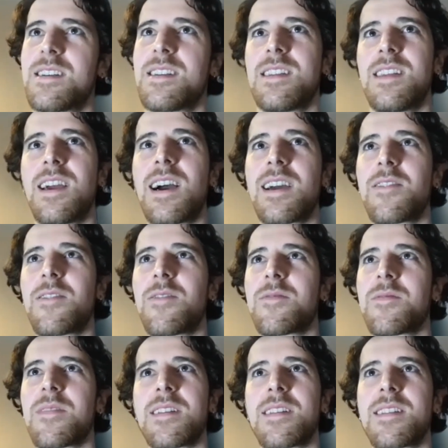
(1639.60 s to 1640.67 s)
yeah, I don't
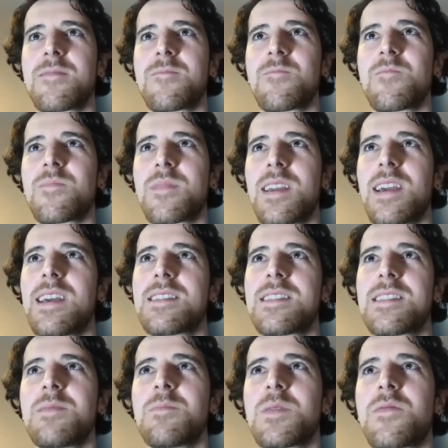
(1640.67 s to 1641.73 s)
know. It
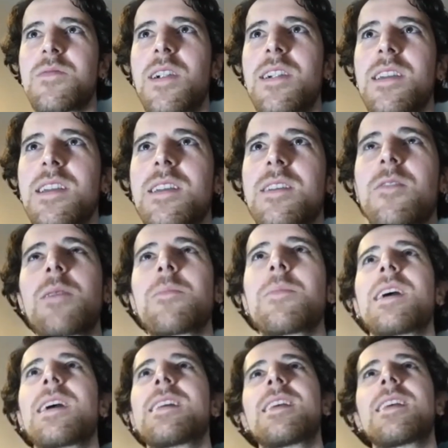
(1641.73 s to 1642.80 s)
seems very, or I mean,
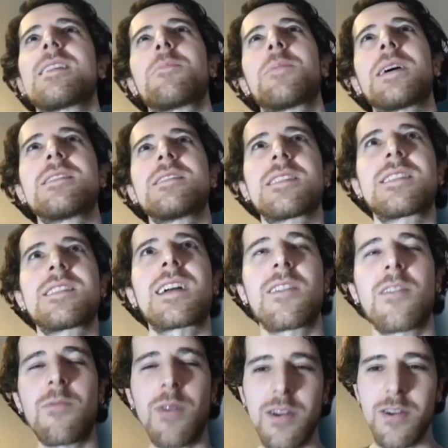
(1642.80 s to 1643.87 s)
it depends
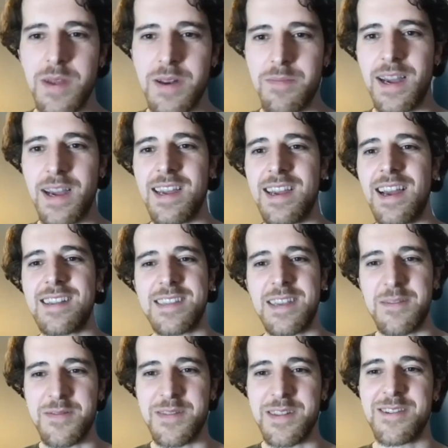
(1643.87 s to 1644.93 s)
exactly on what you mean by AI
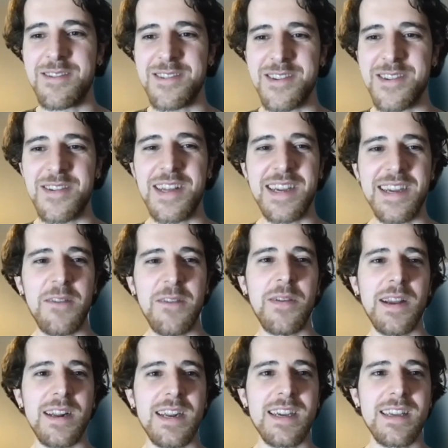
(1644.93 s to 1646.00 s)
safety also. Like, I
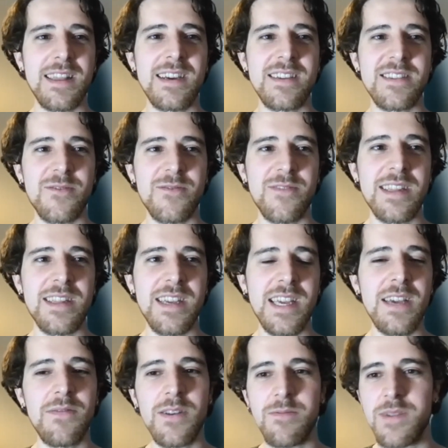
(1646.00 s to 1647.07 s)
think, like, there's already,
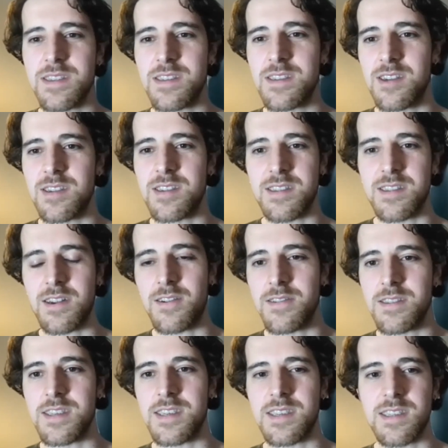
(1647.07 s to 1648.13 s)
even with just
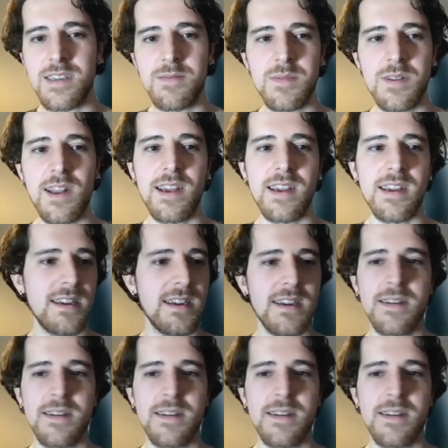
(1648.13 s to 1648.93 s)
current systems like